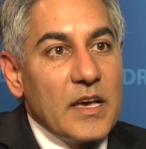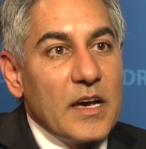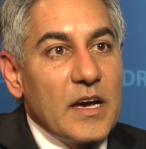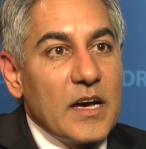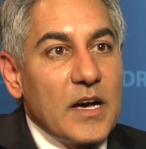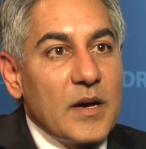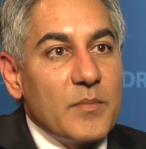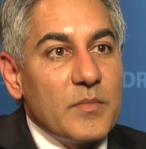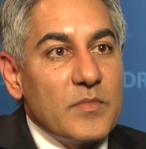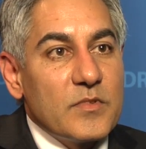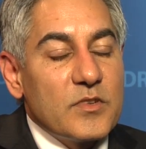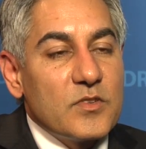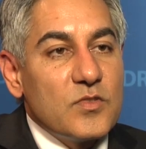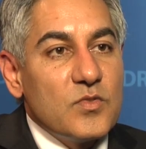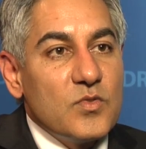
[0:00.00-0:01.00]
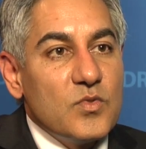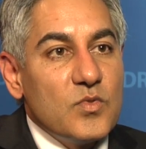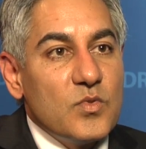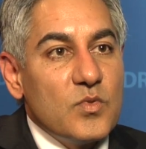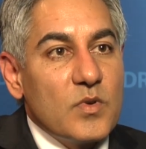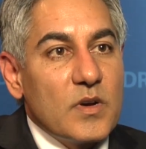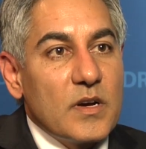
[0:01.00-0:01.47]
um,
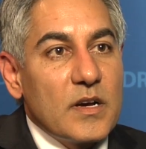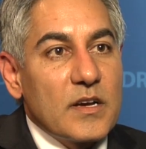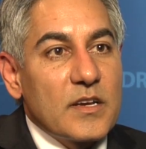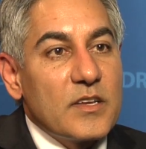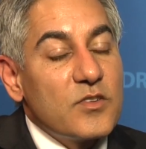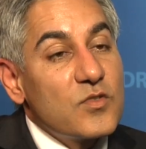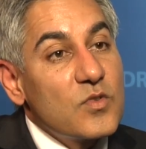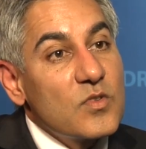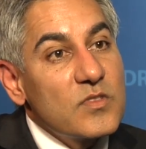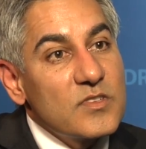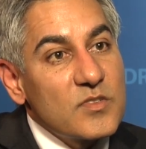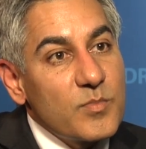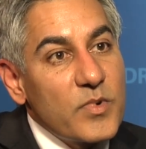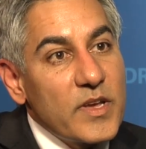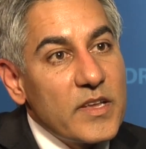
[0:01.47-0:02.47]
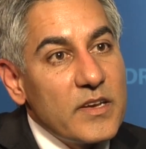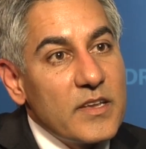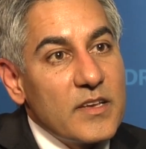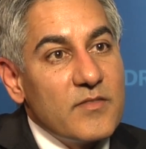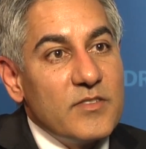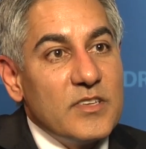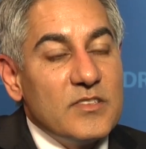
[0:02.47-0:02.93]
to uh, control the spread
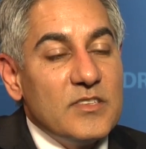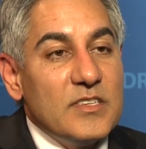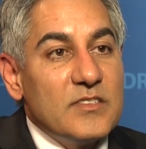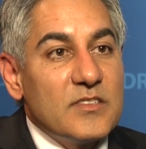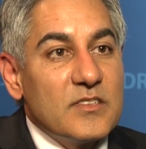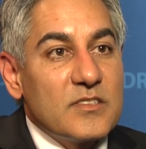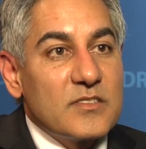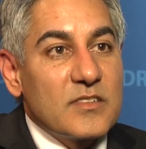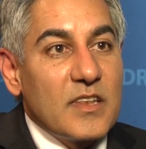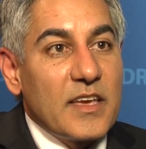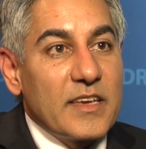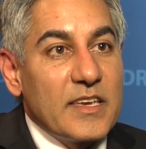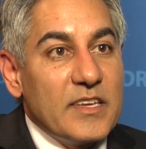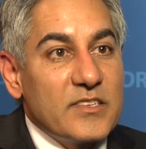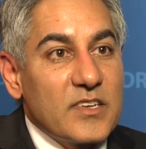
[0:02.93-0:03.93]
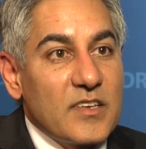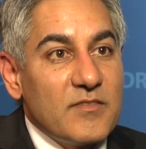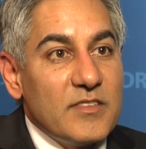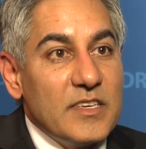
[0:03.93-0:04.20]
of diseases like HIV